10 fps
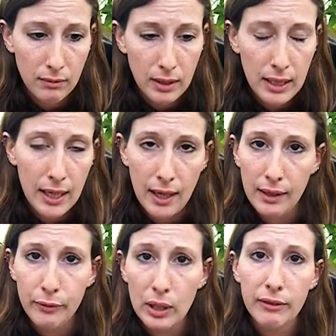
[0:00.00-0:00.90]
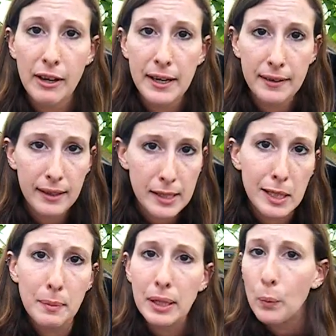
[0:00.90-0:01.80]
yeah, if we're gonna find anything, it's
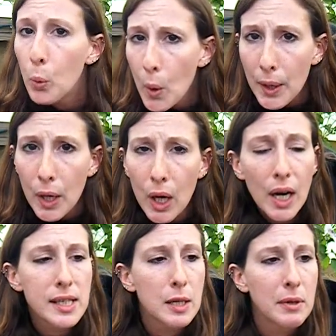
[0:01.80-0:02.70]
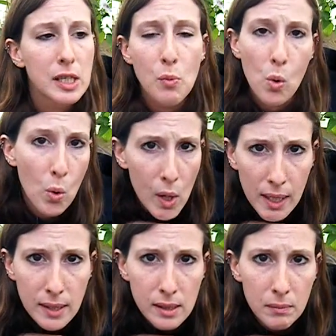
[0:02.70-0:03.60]
gonna be in water, it's gonna be a small
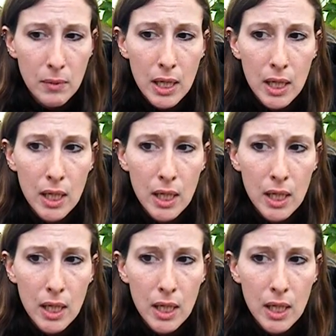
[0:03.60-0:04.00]
organism.